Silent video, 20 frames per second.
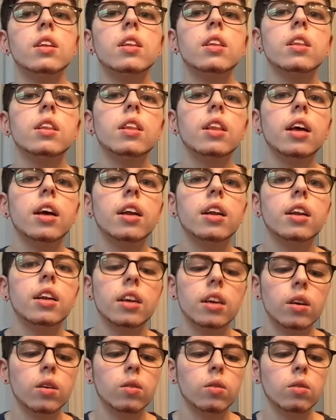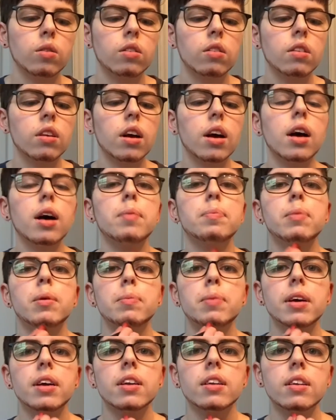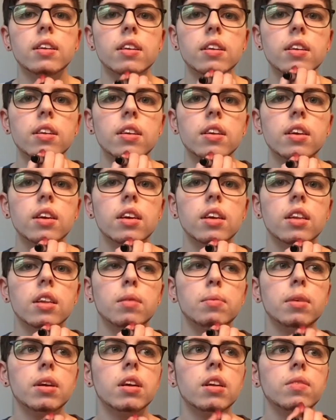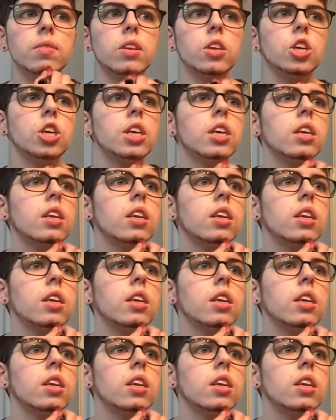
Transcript: Then it goes up a bit in the middle of the chin